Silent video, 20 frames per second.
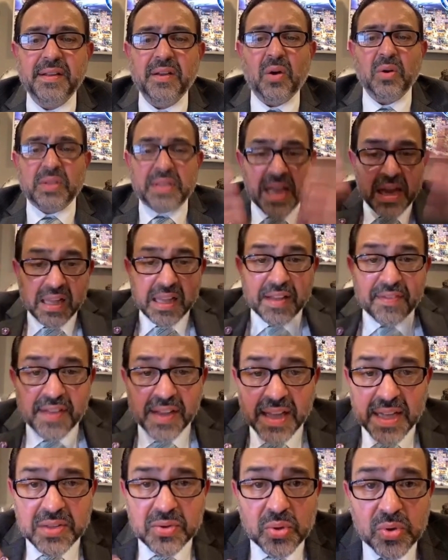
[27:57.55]
Odila
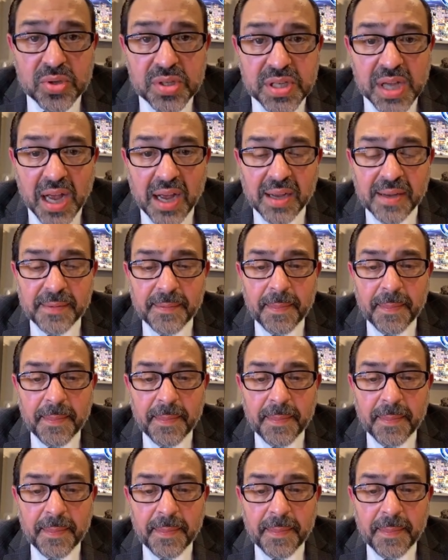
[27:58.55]
Velatusa.